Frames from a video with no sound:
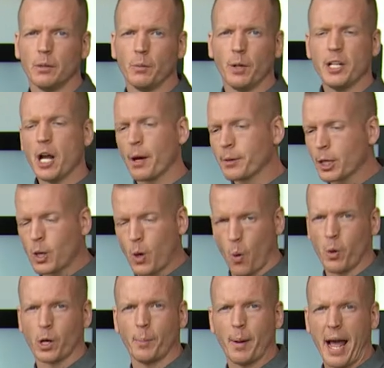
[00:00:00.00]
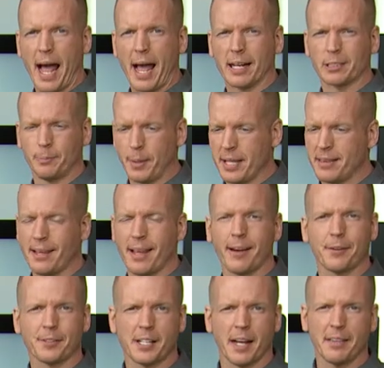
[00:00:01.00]
We know the quarterback's been
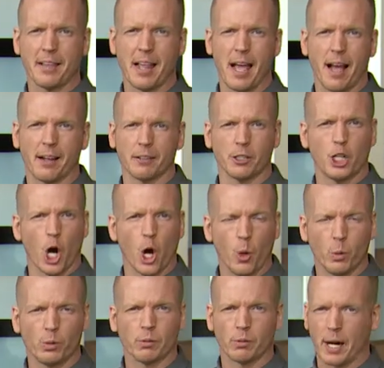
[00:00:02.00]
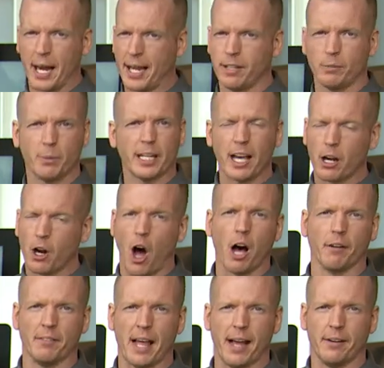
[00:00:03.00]
there, done that, GOAT, right? We got all
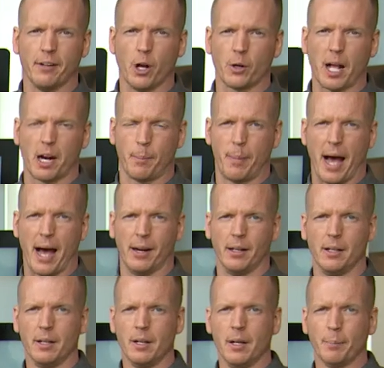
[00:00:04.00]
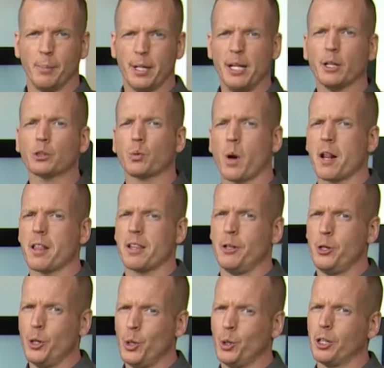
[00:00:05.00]
of that, no doubt about it. But here's one of the
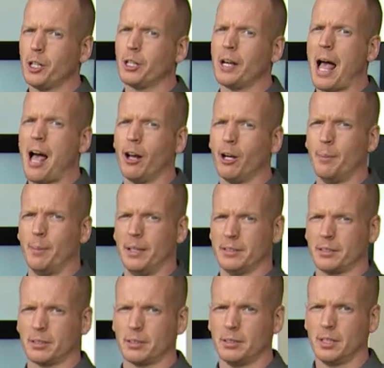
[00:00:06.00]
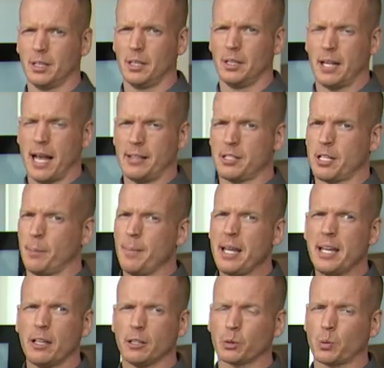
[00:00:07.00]
new little elements, and to
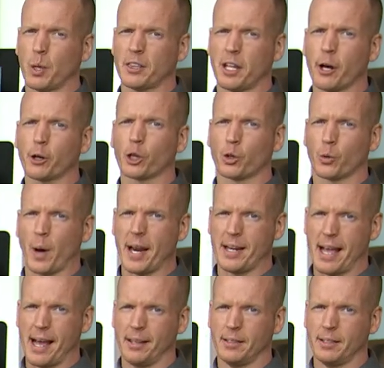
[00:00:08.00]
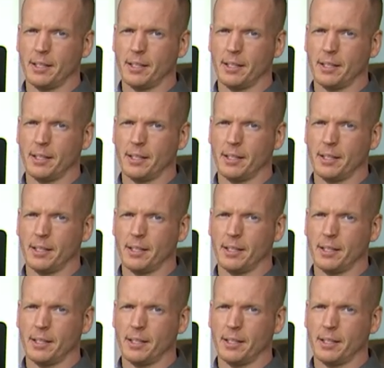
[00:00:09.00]
me is what they're great at.